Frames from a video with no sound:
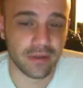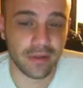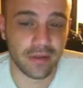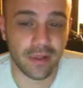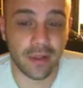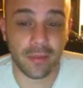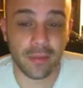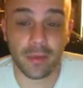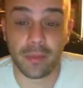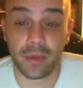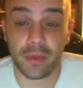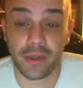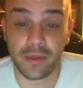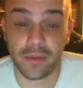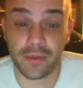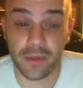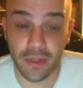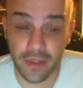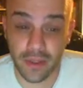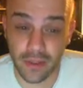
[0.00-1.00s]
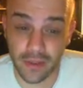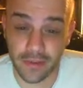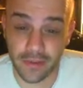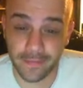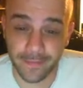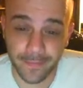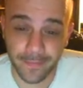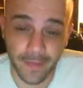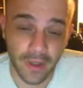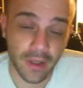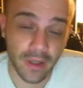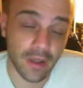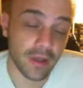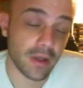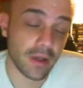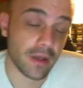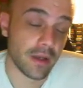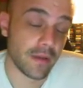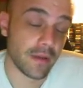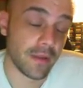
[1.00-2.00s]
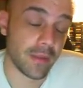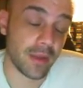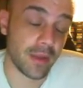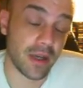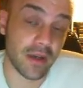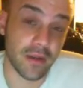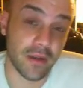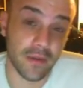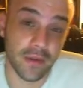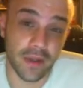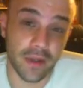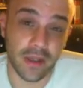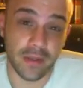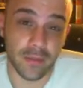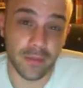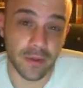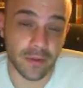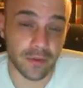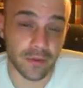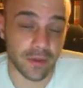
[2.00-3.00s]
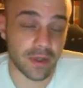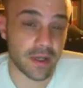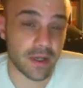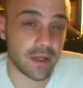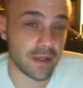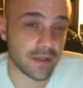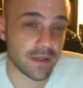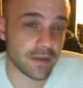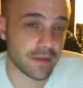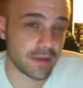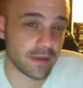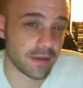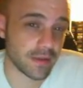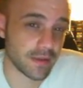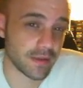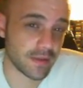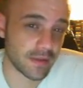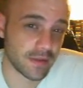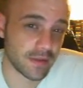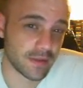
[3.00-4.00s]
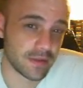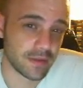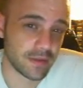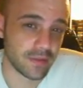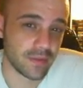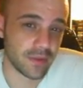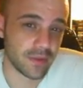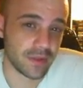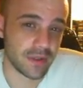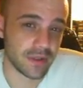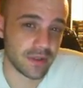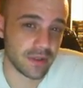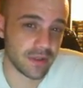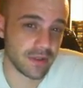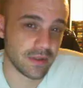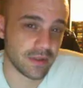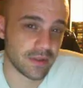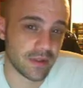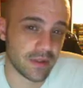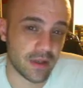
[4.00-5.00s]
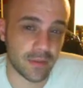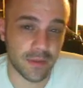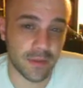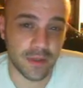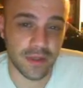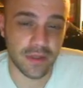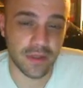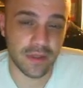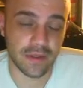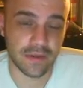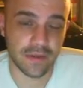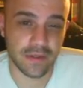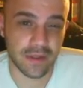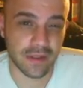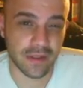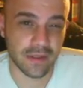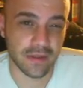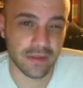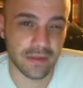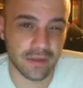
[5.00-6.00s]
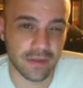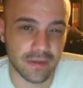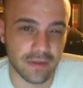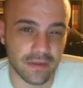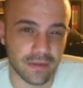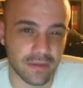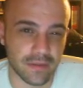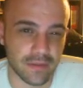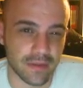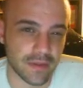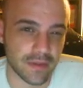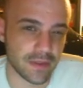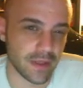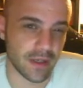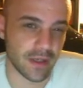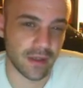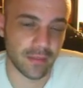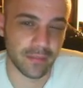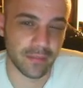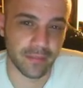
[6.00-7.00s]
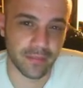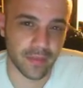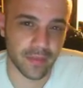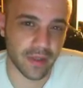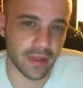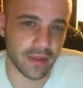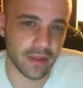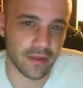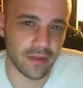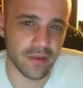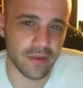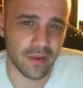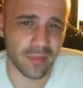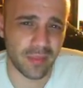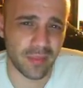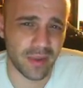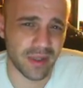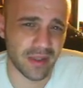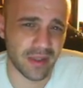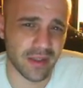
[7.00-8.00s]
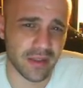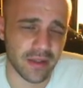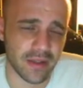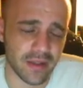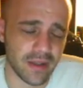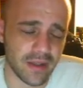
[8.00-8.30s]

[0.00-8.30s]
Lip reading: 8-bit picture again. And they made another game called Hot Slots, which is slot machines, and it's the same. Like, you can pick